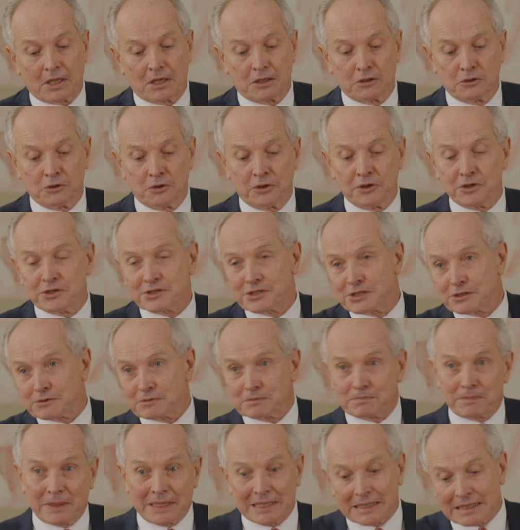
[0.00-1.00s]
Lawyers
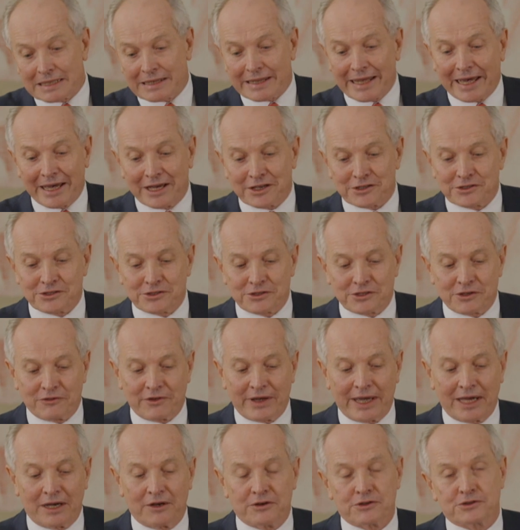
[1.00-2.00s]
spend thousands of
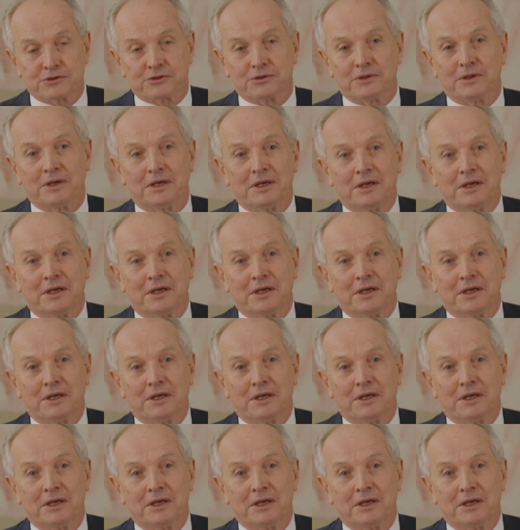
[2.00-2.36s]
hours